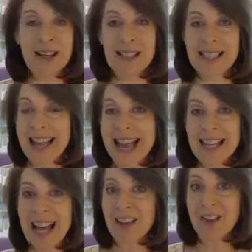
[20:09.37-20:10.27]
Say, hey, do
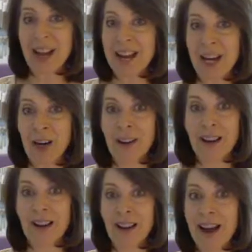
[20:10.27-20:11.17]
you have an
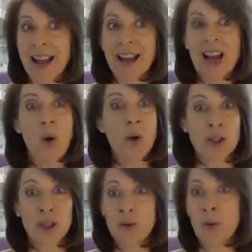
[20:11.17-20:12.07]
area guy or
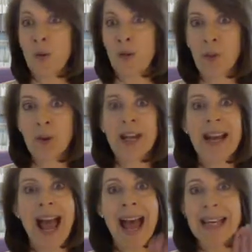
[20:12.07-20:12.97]
two or
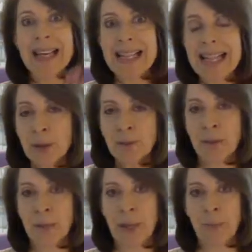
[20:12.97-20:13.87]
three? And interview
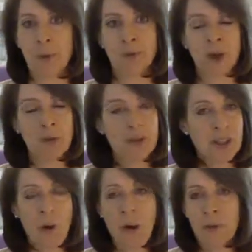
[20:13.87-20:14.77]
people. Don't just
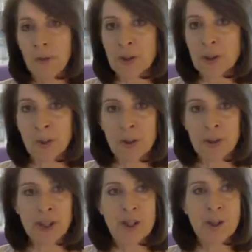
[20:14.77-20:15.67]
call the first
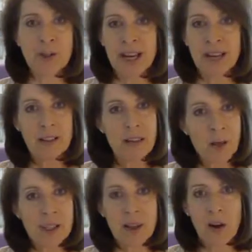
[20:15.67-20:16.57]
person. Don't take the
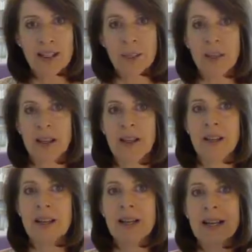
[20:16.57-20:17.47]
lowest cost bid.
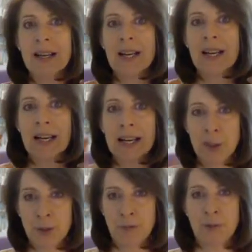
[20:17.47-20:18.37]

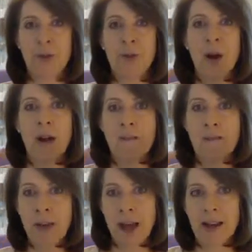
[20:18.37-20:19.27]
Interview,
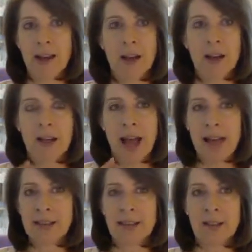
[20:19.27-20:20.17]
vet.
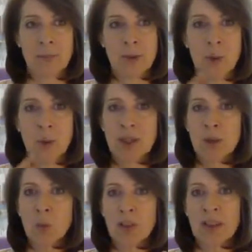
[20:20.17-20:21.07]
Ask them, what's the
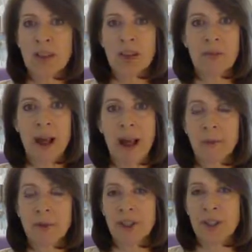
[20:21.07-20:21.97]
worst thing that ever
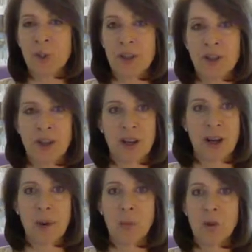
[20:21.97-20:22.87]
happened to you on a
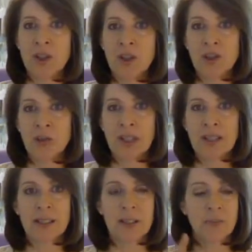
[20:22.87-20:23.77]
job? What'd you do to
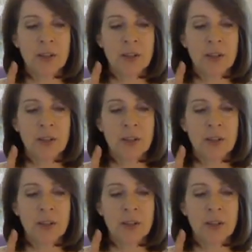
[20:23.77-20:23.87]
fix it?